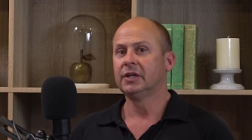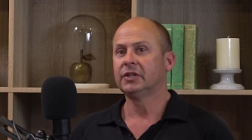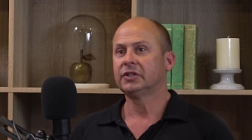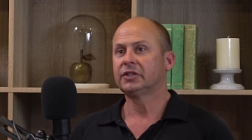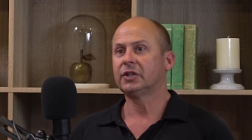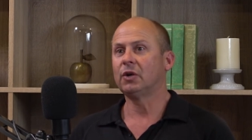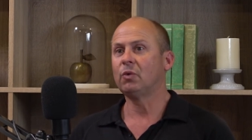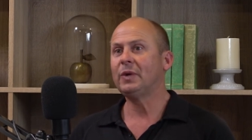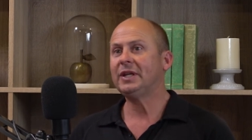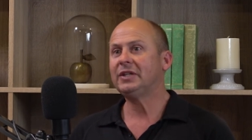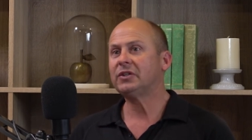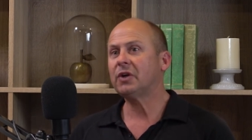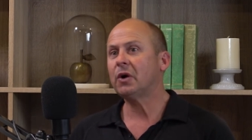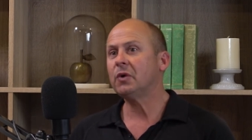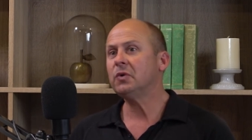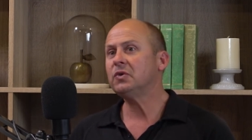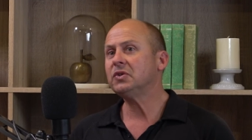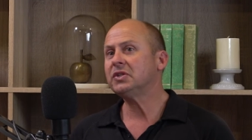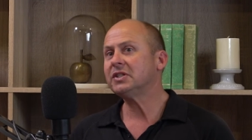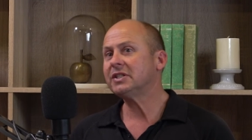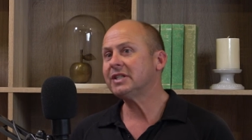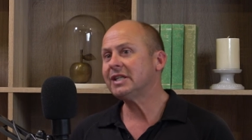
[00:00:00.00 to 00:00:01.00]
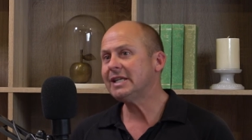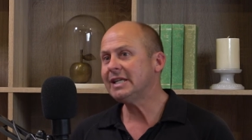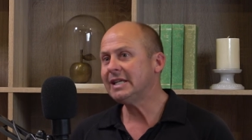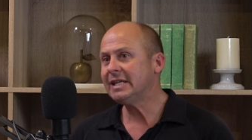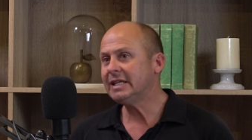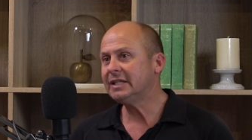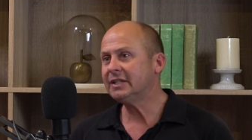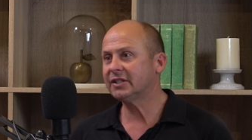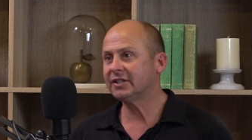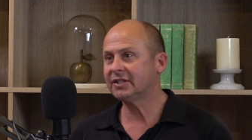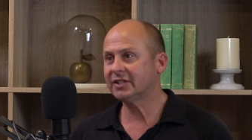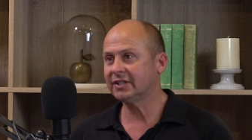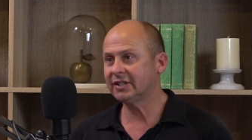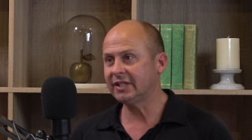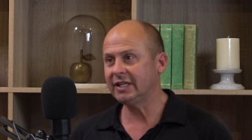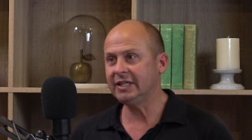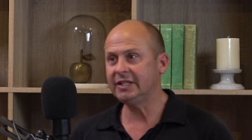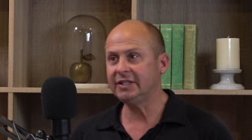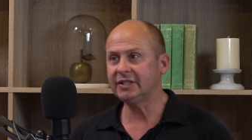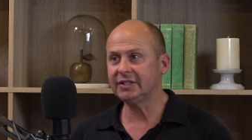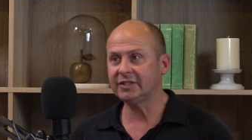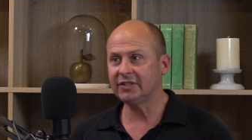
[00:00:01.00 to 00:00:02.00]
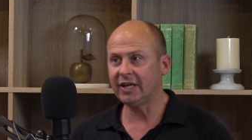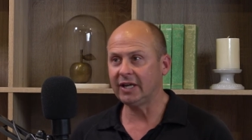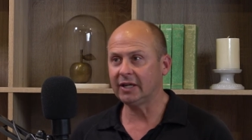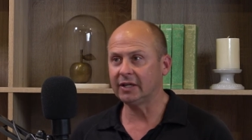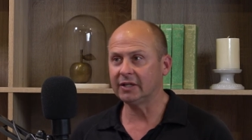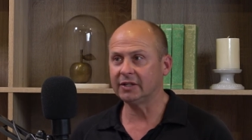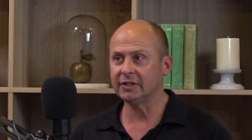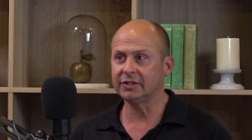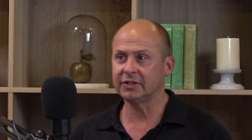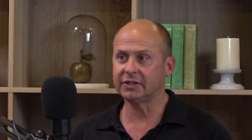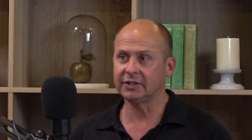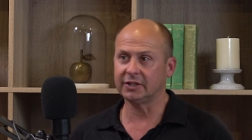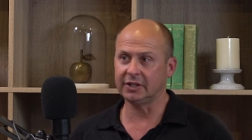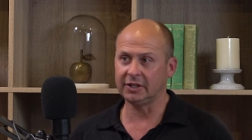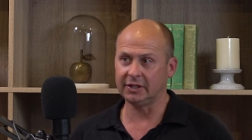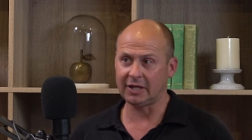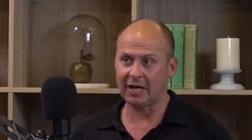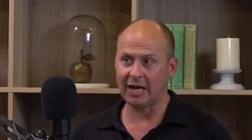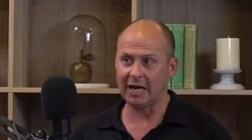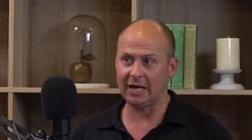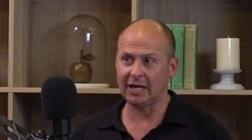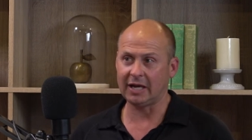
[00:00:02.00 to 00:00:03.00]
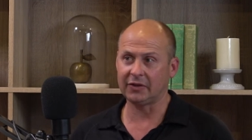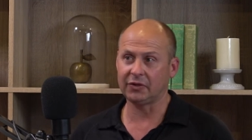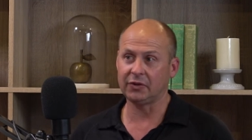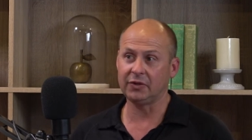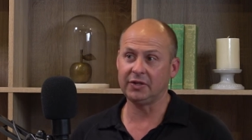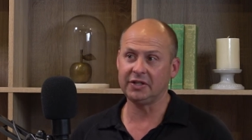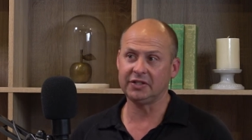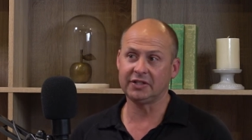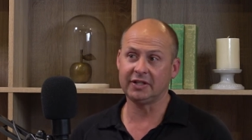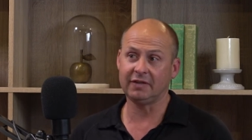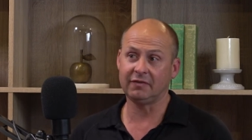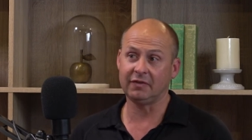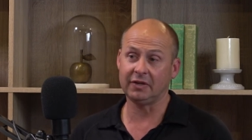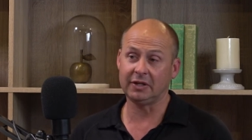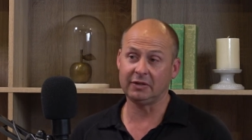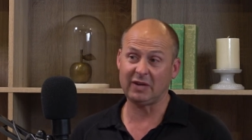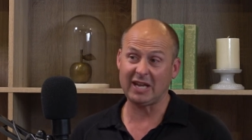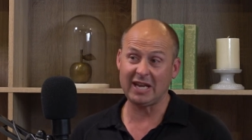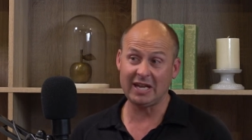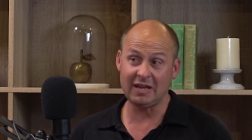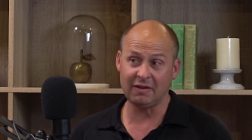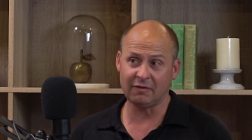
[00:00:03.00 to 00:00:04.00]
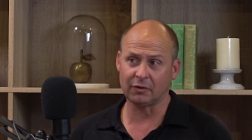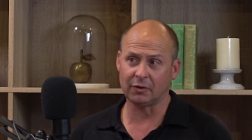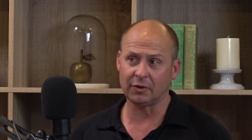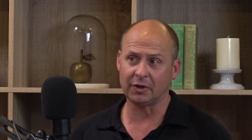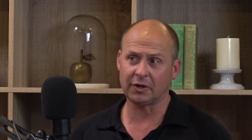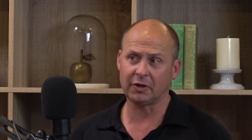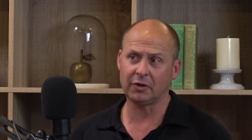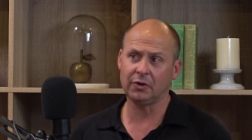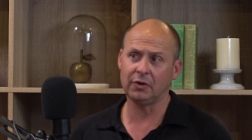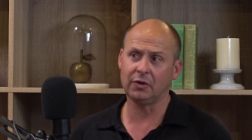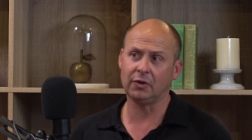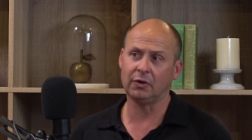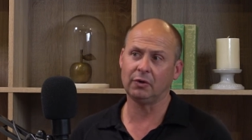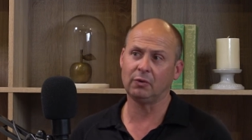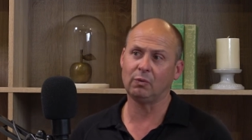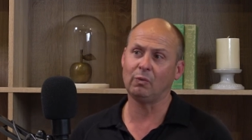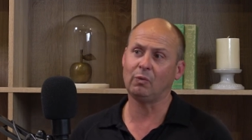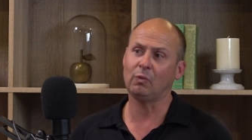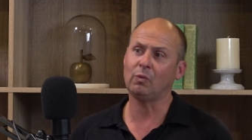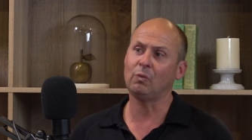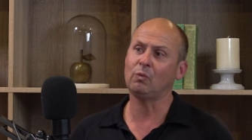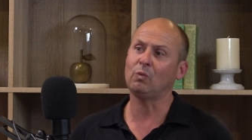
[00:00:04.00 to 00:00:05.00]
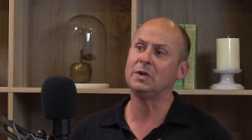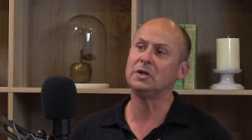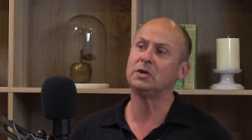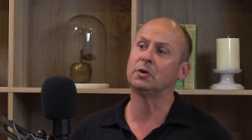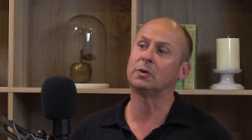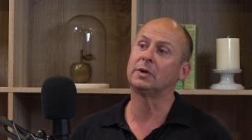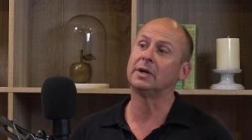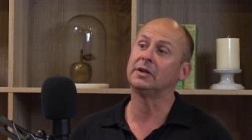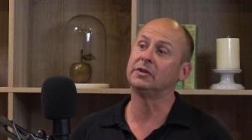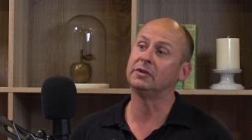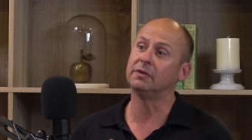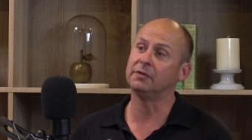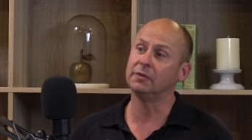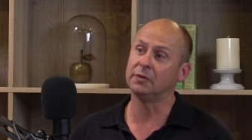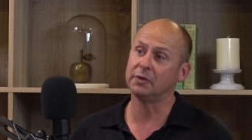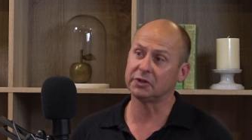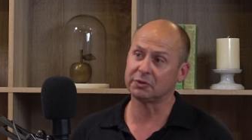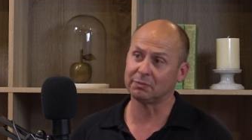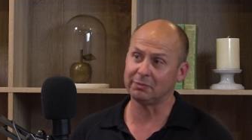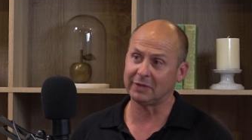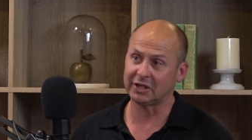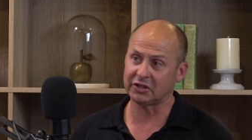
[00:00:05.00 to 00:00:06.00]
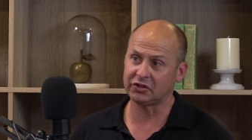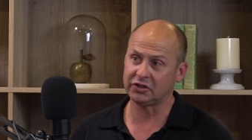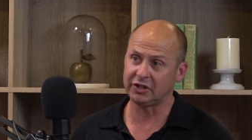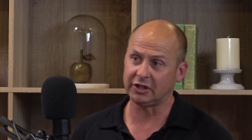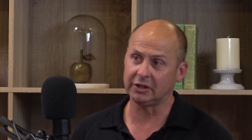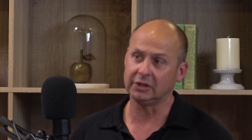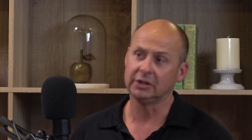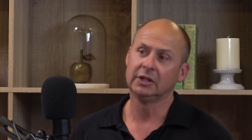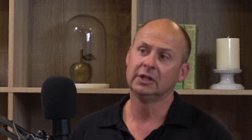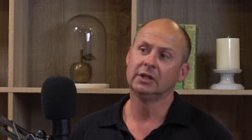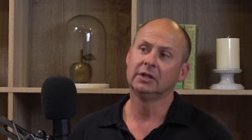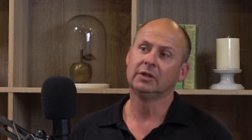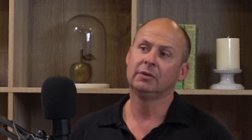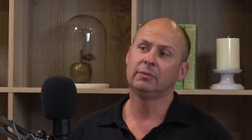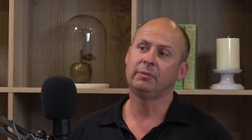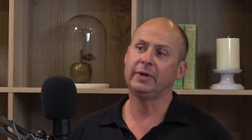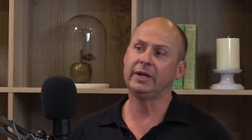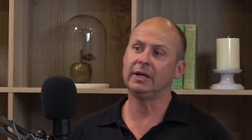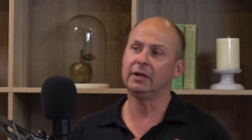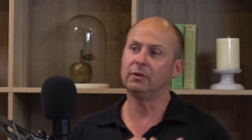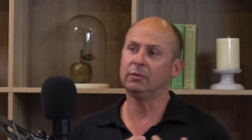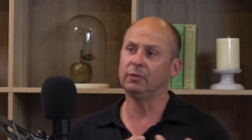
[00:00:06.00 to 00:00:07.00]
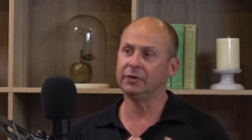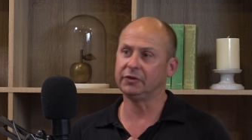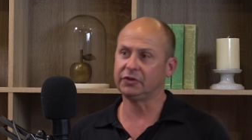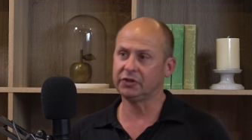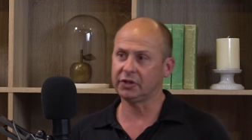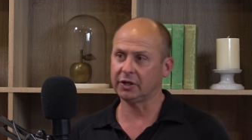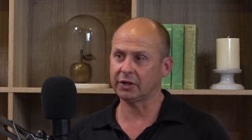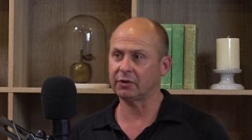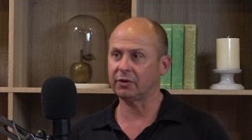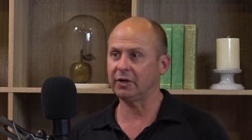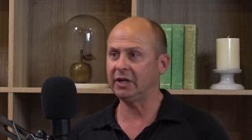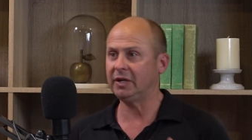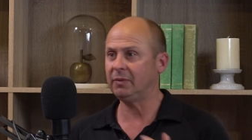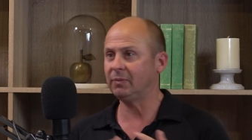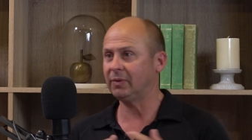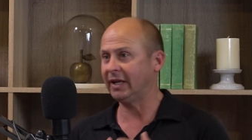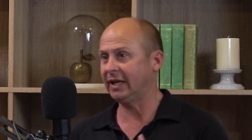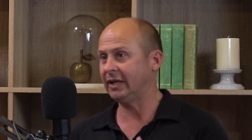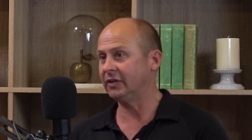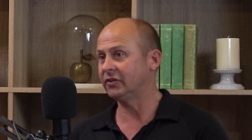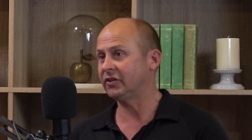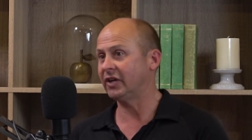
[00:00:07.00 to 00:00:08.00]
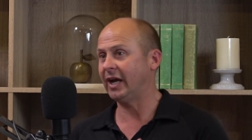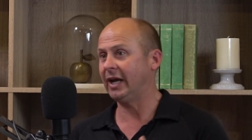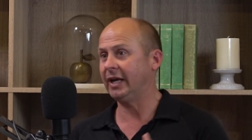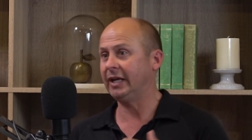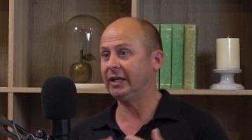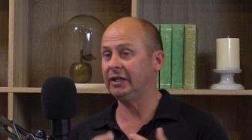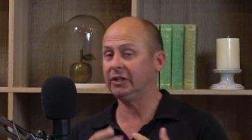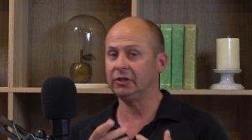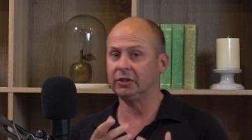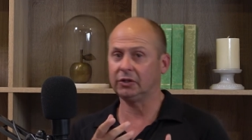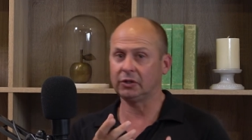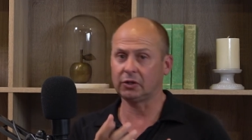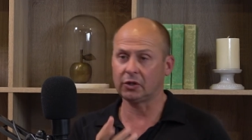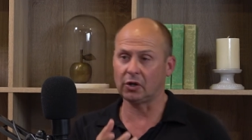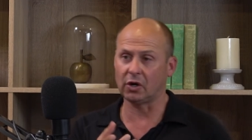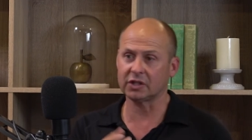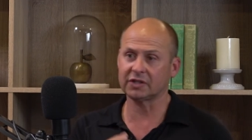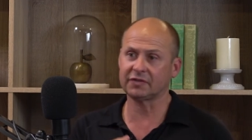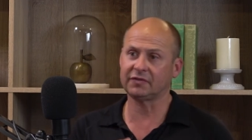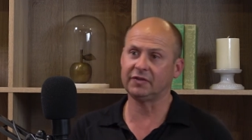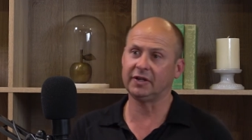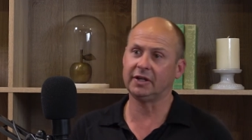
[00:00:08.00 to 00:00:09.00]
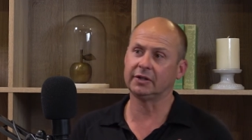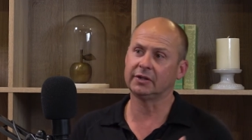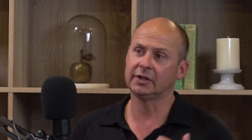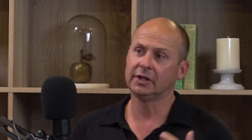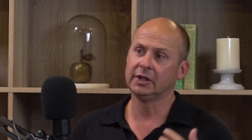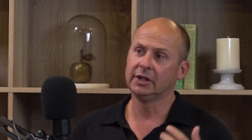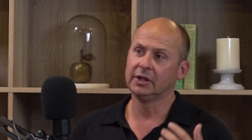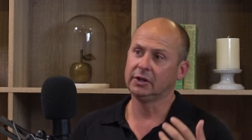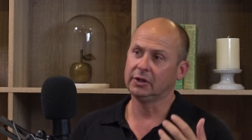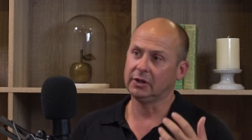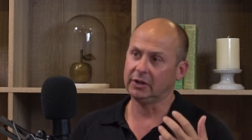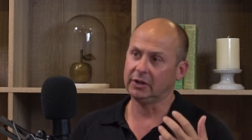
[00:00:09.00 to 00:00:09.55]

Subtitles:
So we don't tend to see staggers in AR37 ever occur when you're in a diverse mixture, be it with chicory, plantain, coxfoot,